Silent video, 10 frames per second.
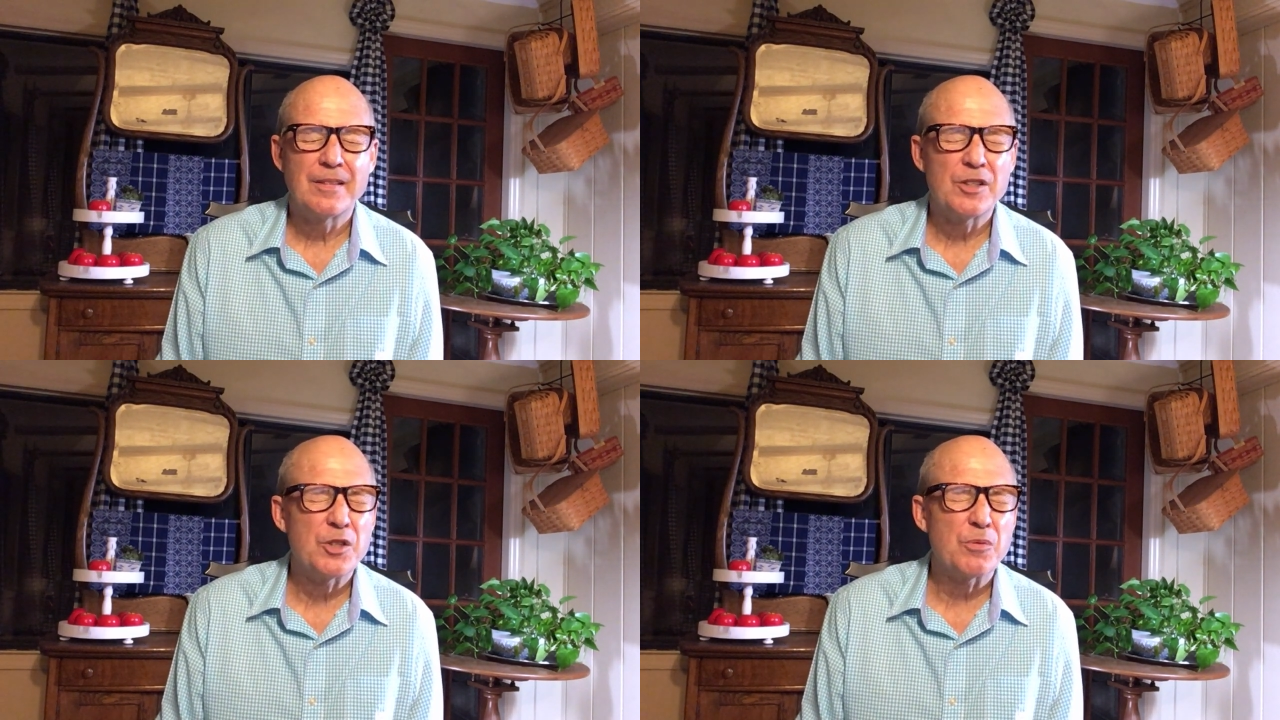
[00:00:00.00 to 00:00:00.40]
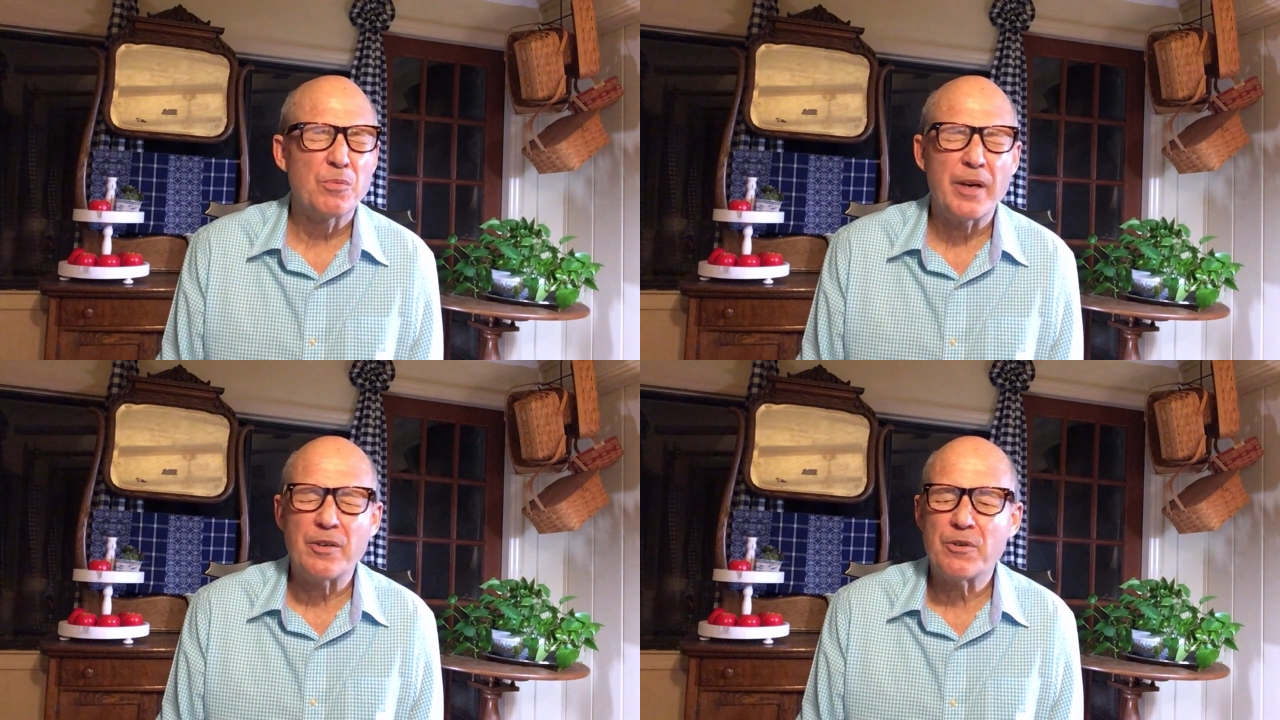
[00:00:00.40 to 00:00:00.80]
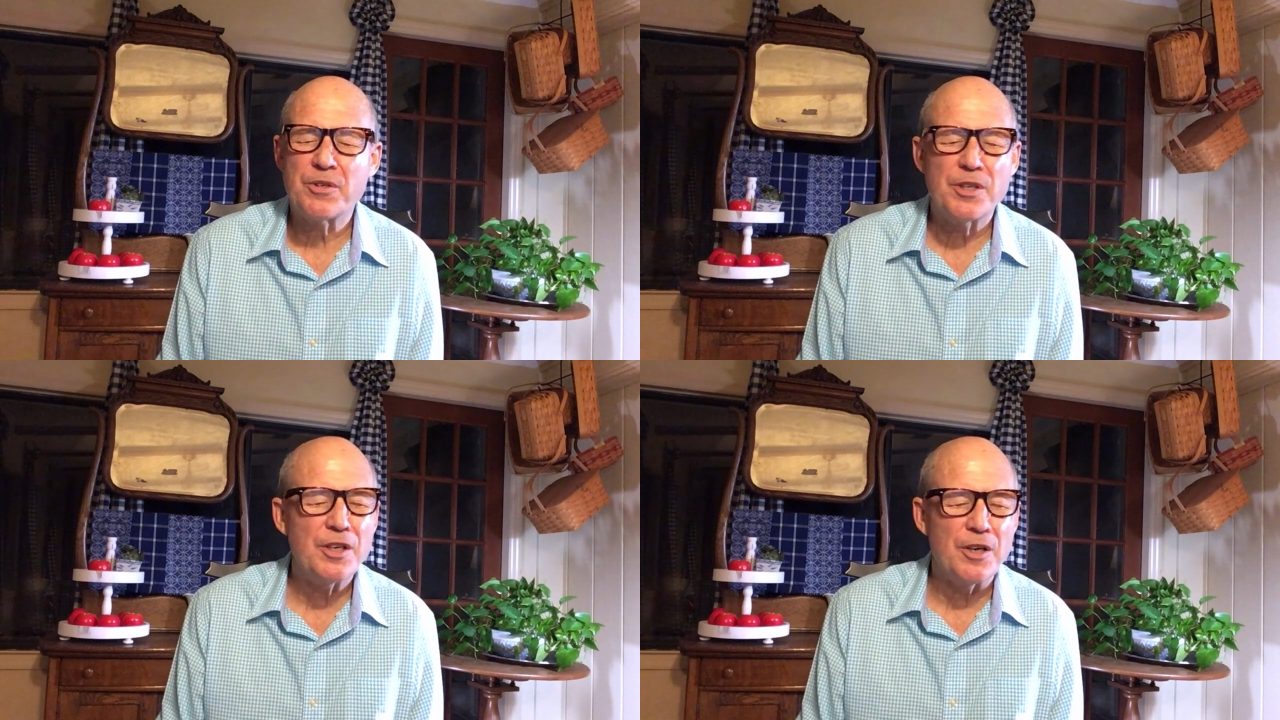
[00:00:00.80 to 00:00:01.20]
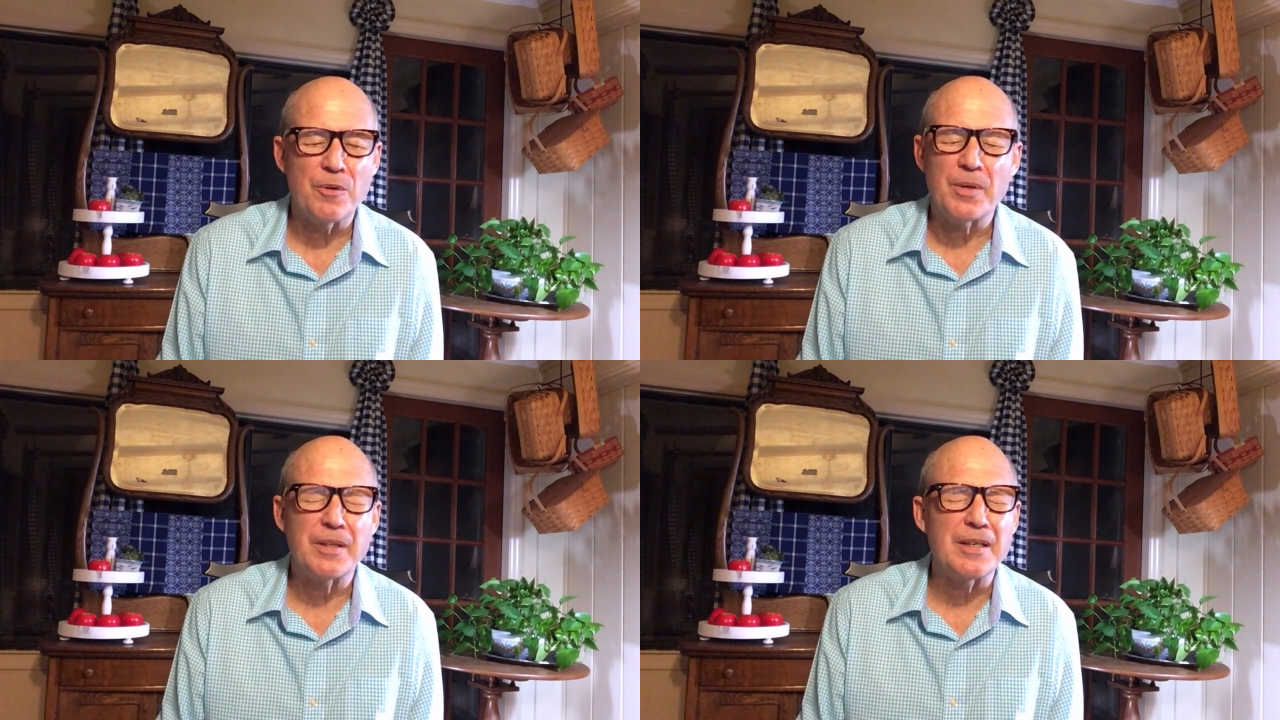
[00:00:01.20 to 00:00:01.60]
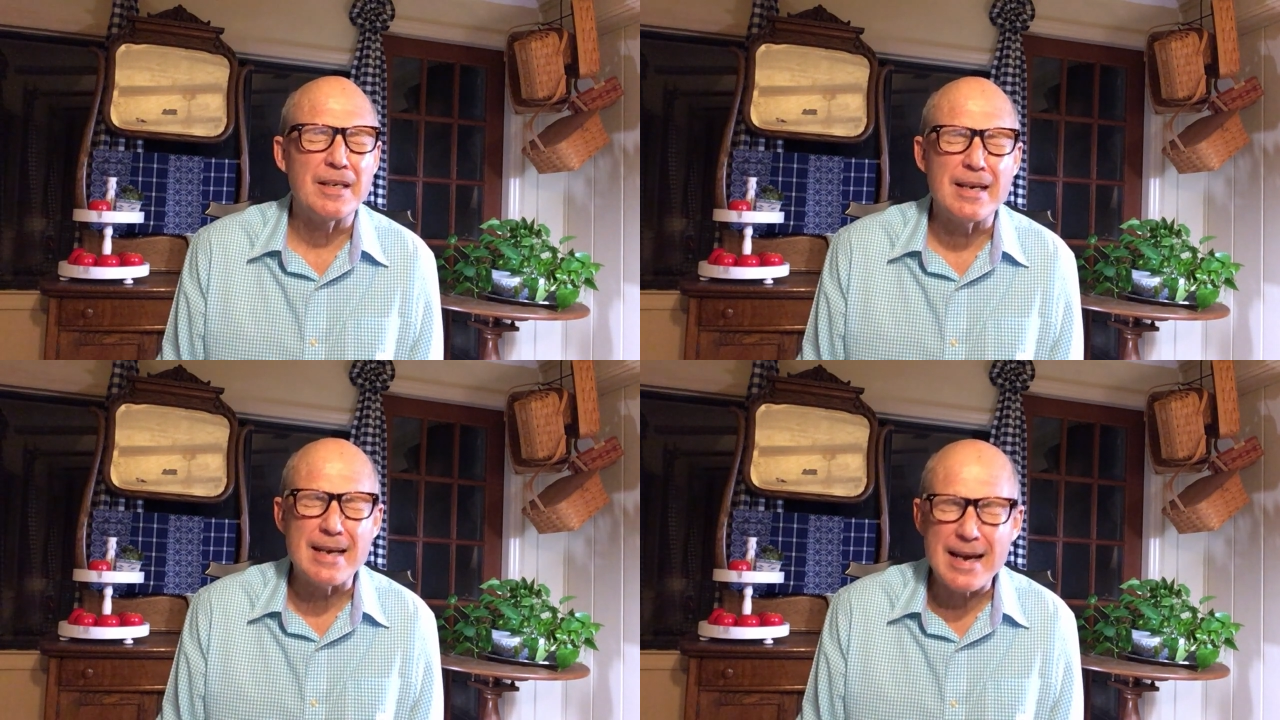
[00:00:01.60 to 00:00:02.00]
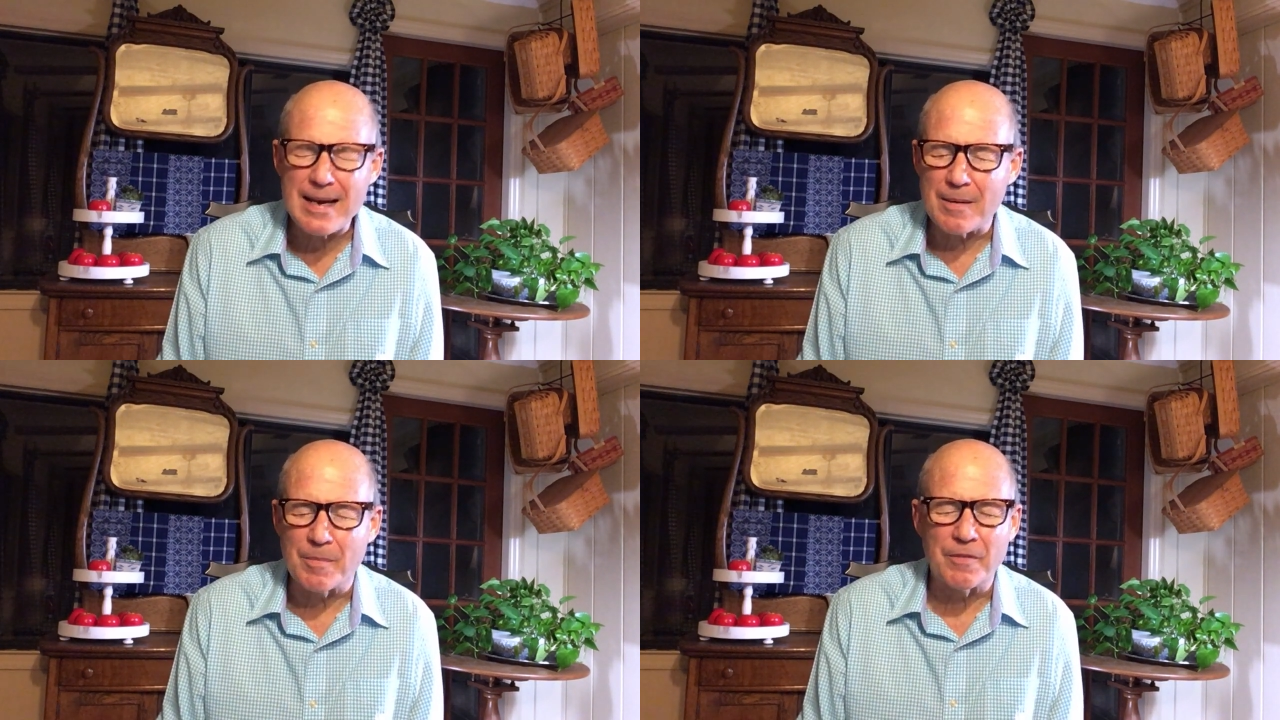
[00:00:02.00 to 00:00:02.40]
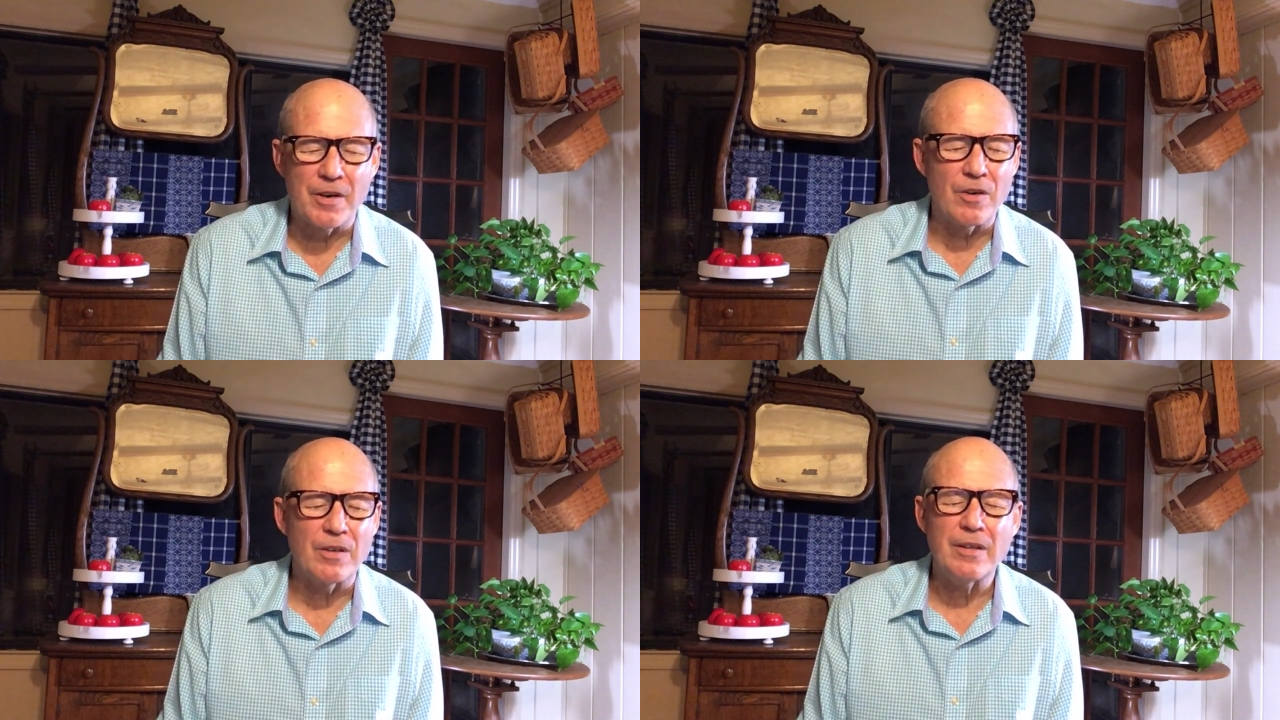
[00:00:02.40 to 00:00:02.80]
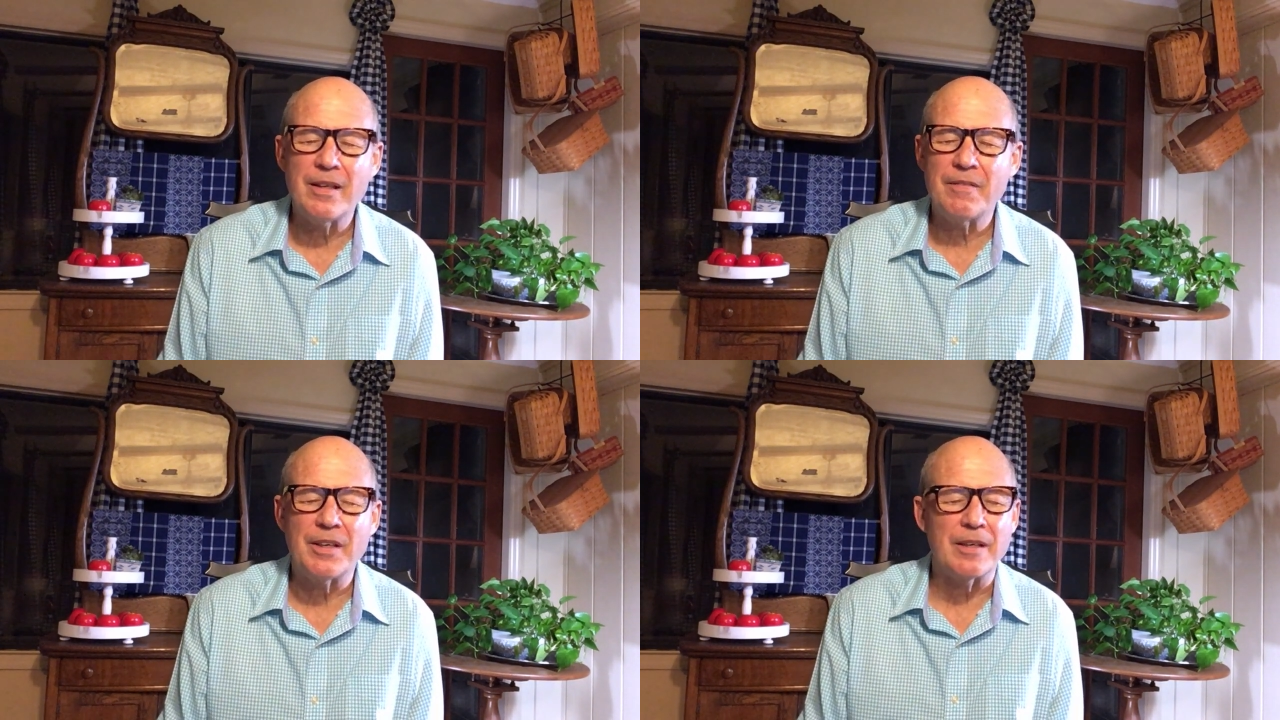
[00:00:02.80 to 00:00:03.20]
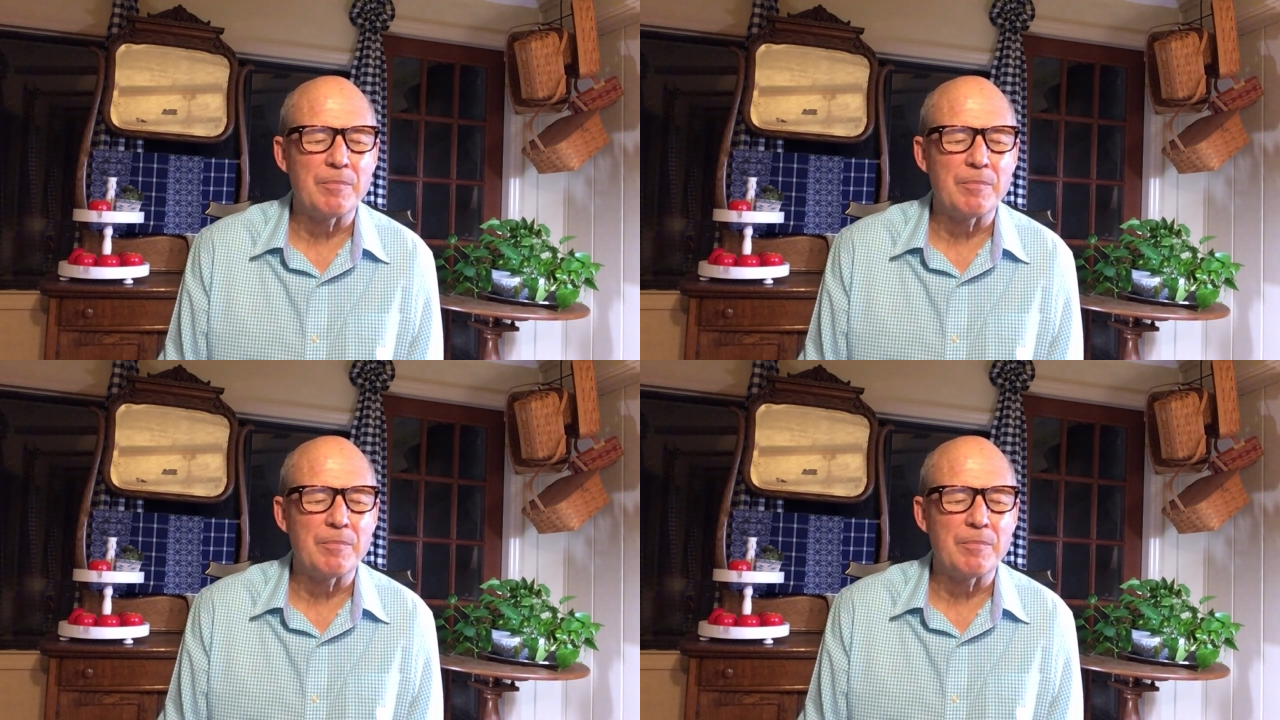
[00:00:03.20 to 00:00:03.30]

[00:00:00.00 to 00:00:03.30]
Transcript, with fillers: surrendered to you in the name of our living